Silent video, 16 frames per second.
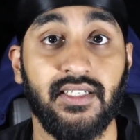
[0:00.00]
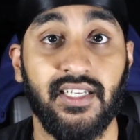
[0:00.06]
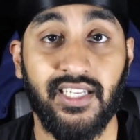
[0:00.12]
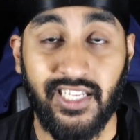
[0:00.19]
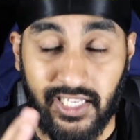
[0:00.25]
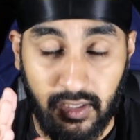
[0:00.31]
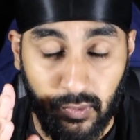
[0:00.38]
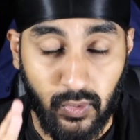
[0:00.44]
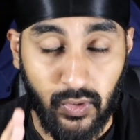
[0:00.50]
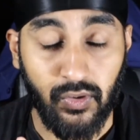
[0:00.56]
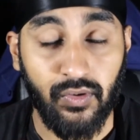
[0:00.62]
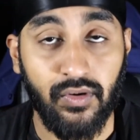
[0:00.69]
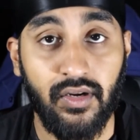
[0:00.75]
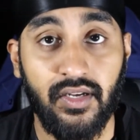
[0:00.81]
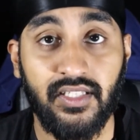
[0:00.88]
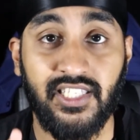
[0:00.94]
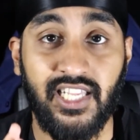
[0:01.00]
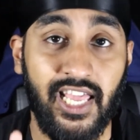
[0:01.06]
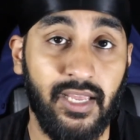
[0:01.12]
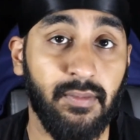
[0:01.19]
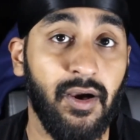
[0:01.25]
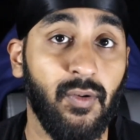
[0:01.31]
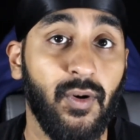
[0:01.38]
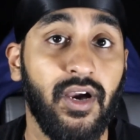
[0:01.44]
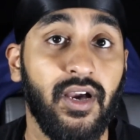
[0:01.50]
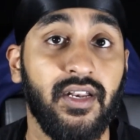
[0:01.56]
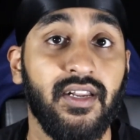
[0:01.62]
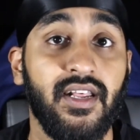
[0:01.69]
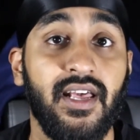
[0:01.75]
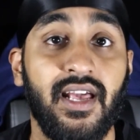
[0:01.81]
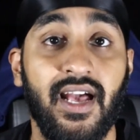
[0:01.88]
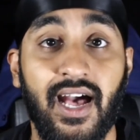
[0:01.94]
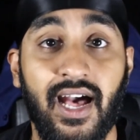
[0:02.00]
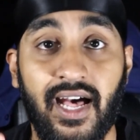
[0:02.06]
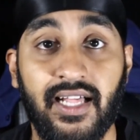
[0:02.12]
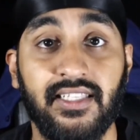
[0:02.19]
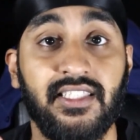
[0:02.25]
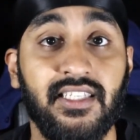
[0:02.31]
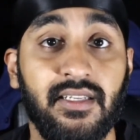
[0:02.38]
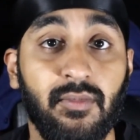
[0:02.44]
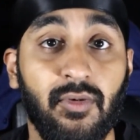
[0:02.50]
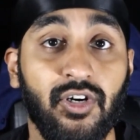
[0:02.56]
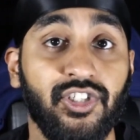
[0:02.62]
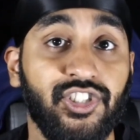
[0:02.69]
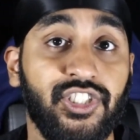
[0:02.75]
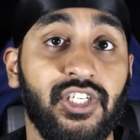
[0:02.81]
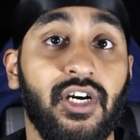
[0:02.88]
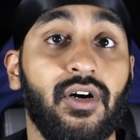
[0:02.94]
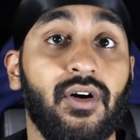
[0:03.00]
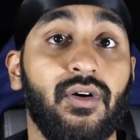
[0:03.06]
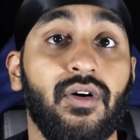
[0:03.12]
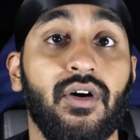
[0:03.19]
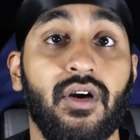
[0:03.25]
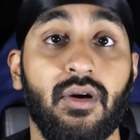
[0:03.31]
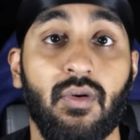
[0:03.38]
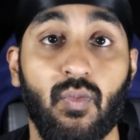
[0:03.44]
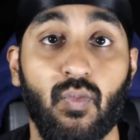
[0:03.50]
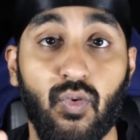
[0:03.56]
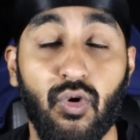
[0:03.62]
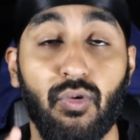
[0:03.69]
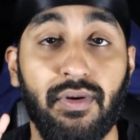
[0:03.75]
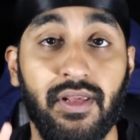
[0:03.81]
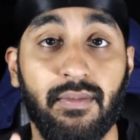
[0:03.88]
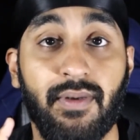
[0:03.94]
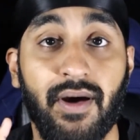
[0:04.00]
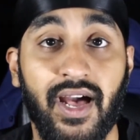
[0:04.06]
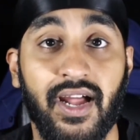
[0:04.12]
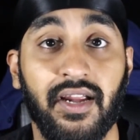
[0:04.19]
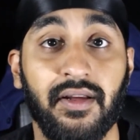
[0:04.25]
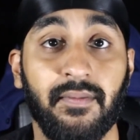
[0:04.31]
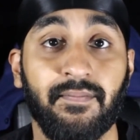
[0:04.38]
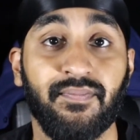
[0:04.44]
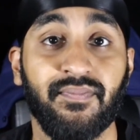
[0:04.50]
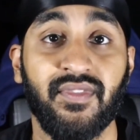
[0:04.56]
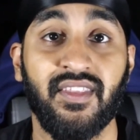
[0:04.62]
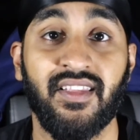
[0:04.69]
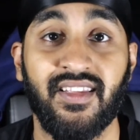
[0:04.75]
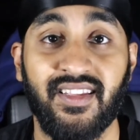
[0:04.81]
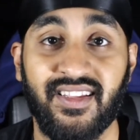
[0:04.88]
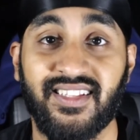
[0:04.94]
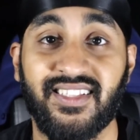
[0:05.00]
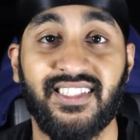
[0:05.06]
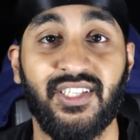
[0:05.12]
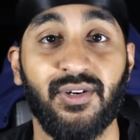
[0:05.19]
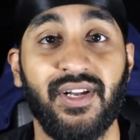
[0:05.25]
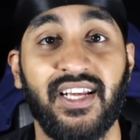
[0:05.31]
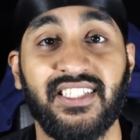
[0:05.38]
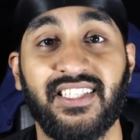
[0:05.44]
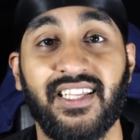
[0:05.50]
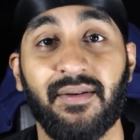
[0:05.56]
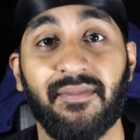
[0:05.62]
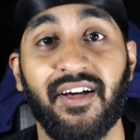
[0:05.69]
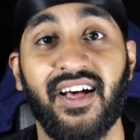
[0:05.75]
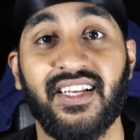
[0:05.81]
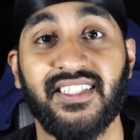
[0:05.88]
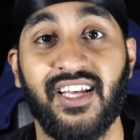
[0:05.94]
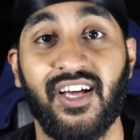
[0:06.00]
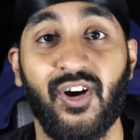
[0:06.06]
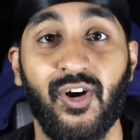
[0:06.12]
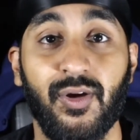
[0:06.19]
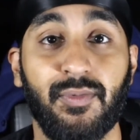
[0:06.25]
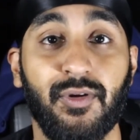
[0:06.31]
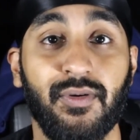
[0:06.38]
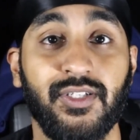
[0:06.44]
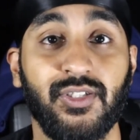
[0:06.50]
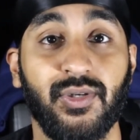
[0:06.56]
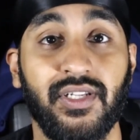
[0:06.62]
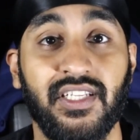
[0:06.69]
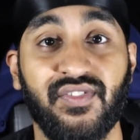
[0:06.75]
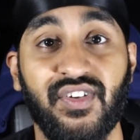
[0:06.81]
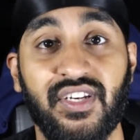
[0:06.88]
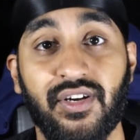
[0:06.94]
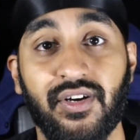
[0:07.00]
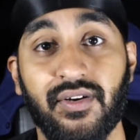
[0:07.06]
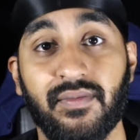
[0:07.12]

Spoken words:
He will. Take my word, Anthony Martial will be back. Till next time, guys, I hope you enjoyed this video.